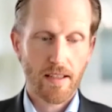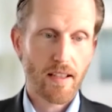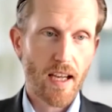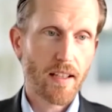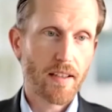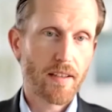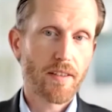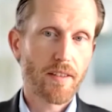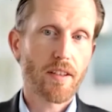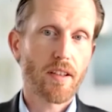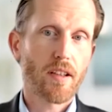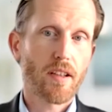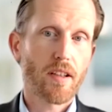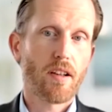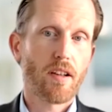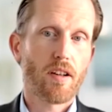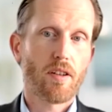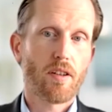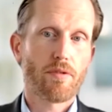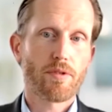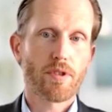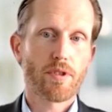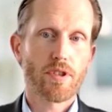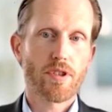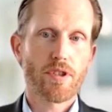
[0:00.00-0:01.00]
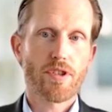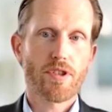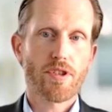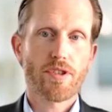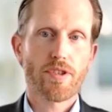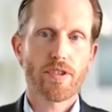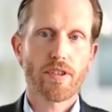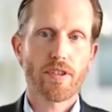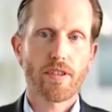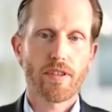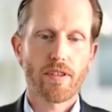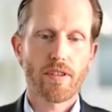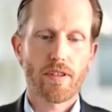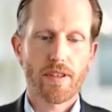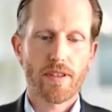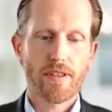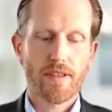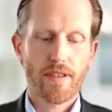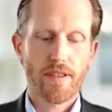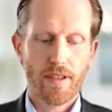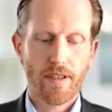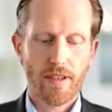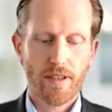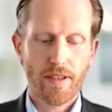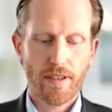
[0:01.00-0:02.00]
And of course, let's
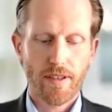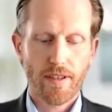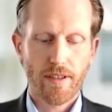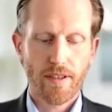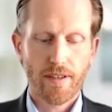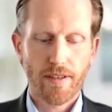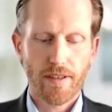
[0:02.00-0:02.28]
say